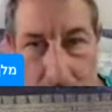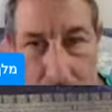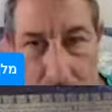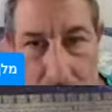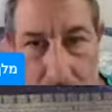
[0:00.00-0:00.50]

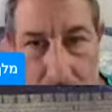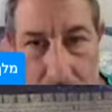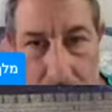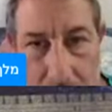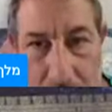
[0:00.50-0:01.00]
it was called
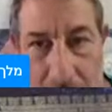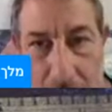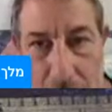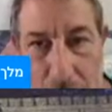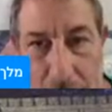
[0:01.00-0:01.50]
Sefer
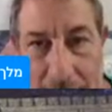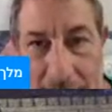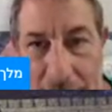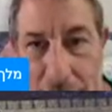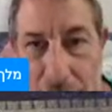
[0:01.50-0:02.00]
Torah
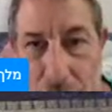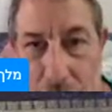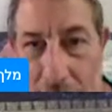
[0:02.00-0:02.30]
Moshe. It was